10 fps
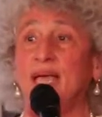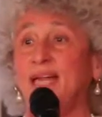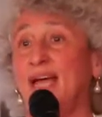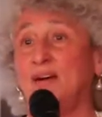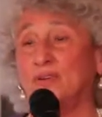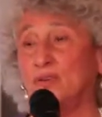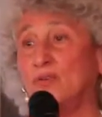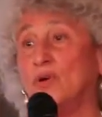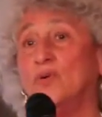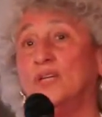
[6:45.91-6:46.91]
and how to
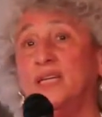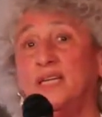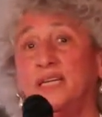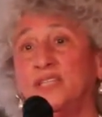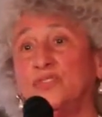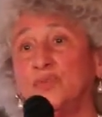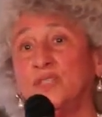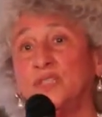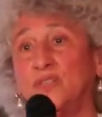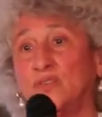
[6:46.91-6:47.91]
grow it is
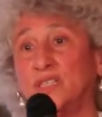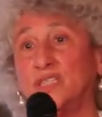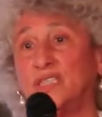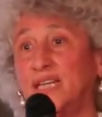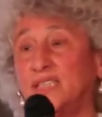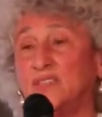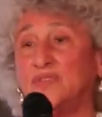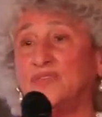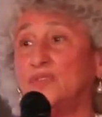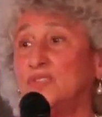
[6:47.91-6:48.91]
really going to change the
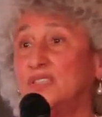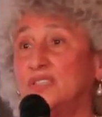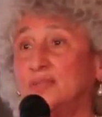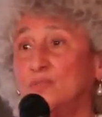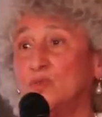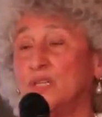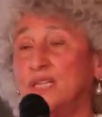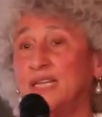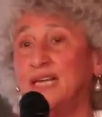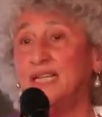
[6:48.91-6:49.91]
food system more
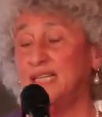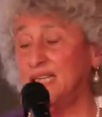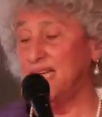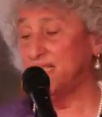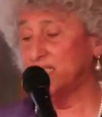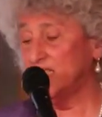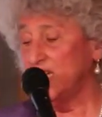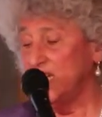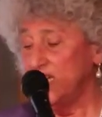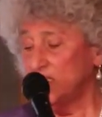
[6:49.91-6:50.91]
than anything else.
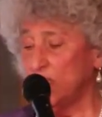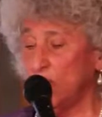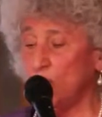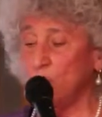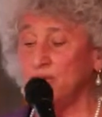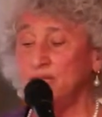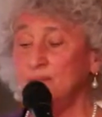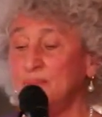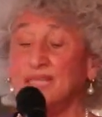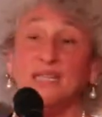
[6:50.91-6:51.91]
So we're in
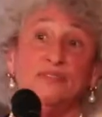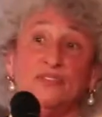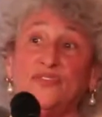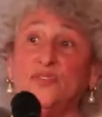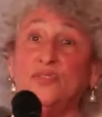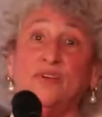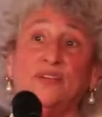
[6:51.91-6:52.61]
the middle of a food